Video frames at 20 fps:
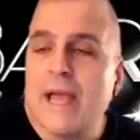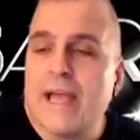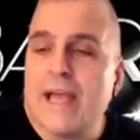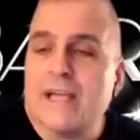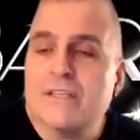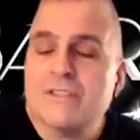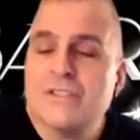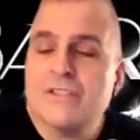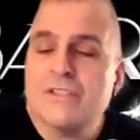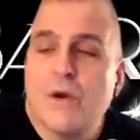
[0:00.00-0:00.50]

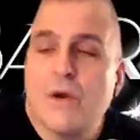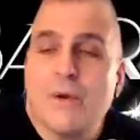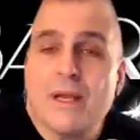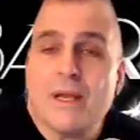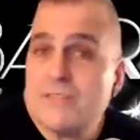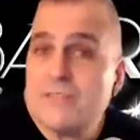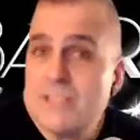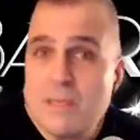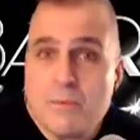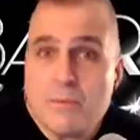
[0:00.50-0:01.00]
Okay,
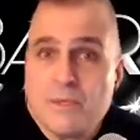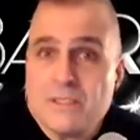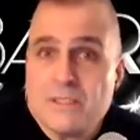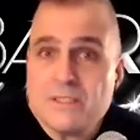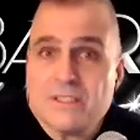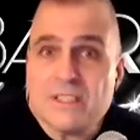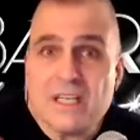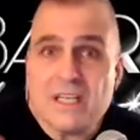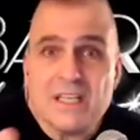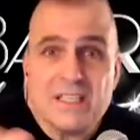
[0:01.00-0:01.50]
so if
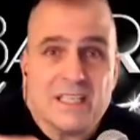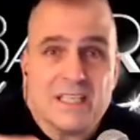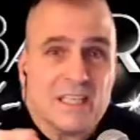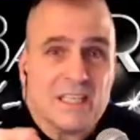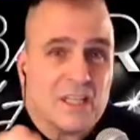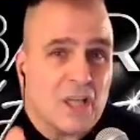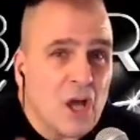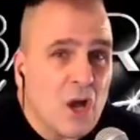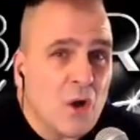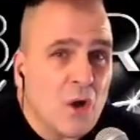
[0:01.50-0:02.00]
someone's a
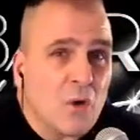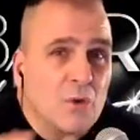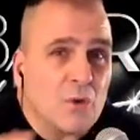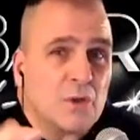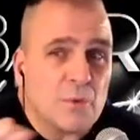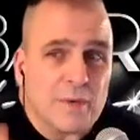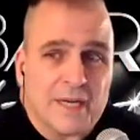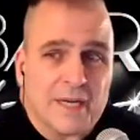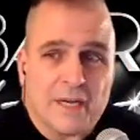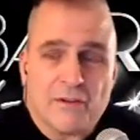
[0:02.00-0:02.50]
little
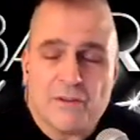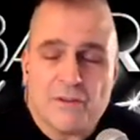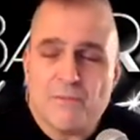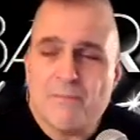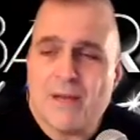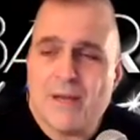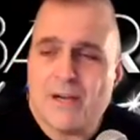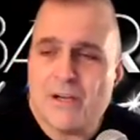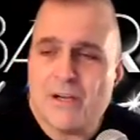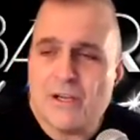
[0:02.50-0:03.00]
low, you want to
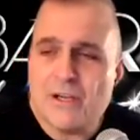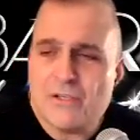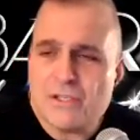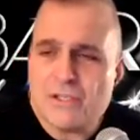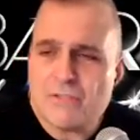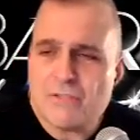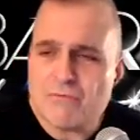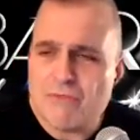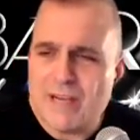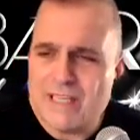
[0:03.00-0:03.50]
hear them better,
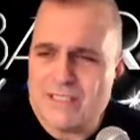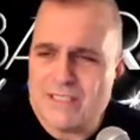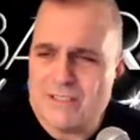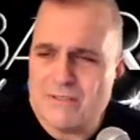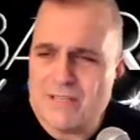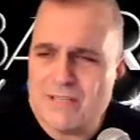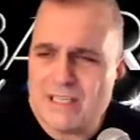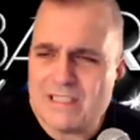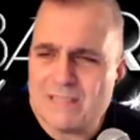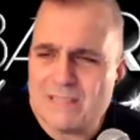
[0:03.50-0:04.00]
you just
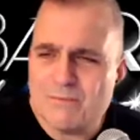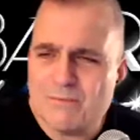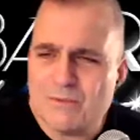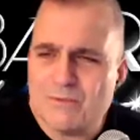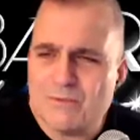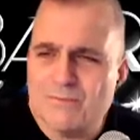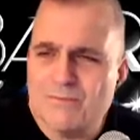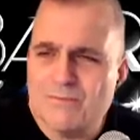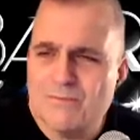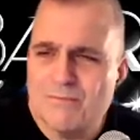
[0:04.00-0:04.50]
raise their
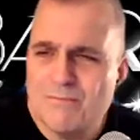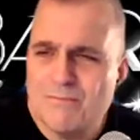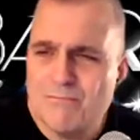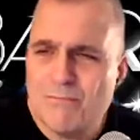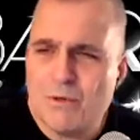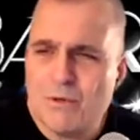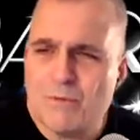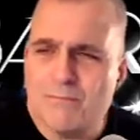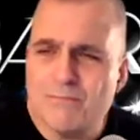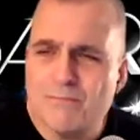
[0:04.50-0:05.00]
decibel.
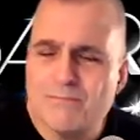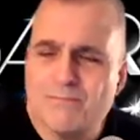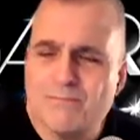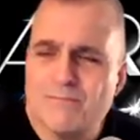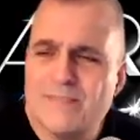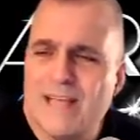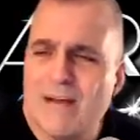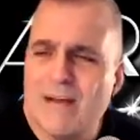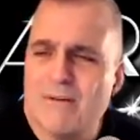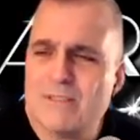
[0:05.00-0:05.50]
Boom.
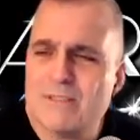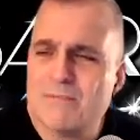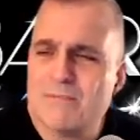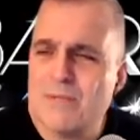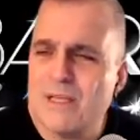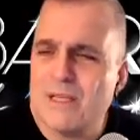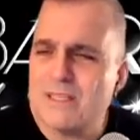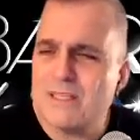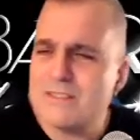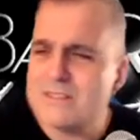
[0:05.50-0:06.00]
Now
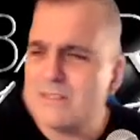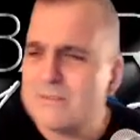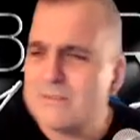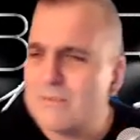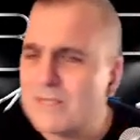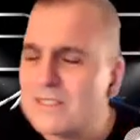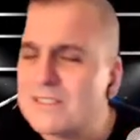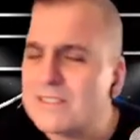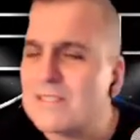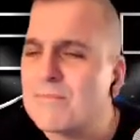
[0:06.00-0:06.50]
it's
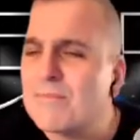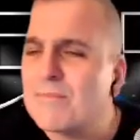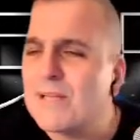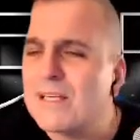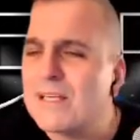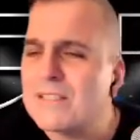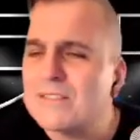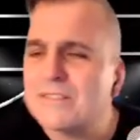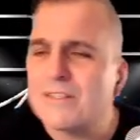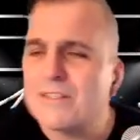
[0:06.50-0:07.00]
plus, what is
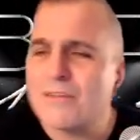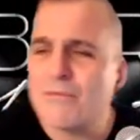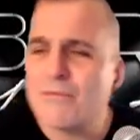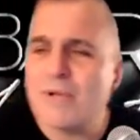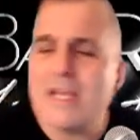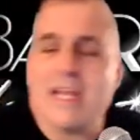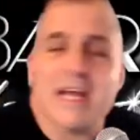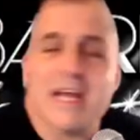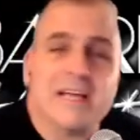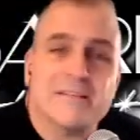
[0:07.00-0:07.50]
it,
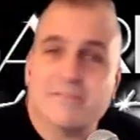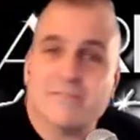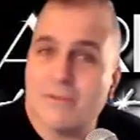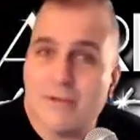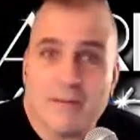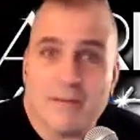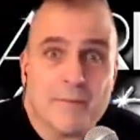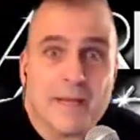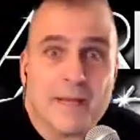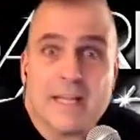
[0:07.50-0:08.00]
+3? I
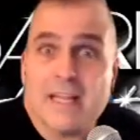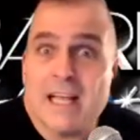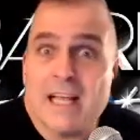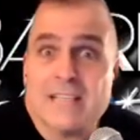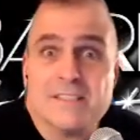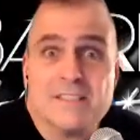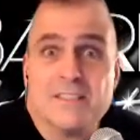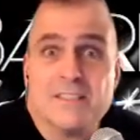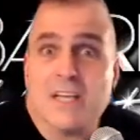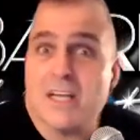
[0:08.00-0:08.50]
don't have my
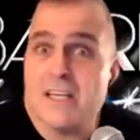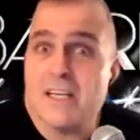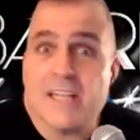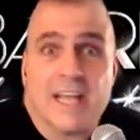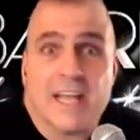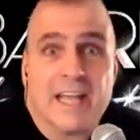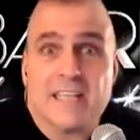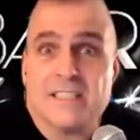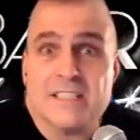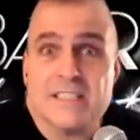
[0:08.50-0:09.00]
glasses
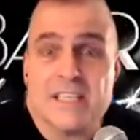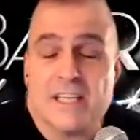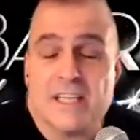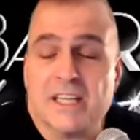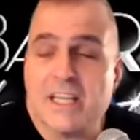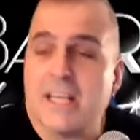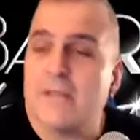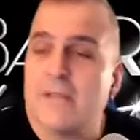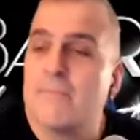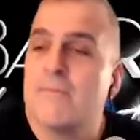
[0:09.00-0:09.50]
on, can't
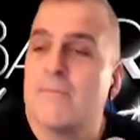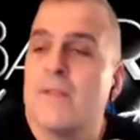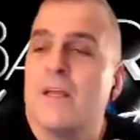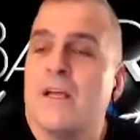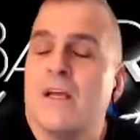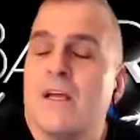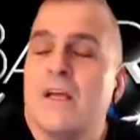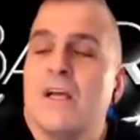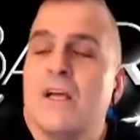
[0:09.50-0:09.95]
see a thing.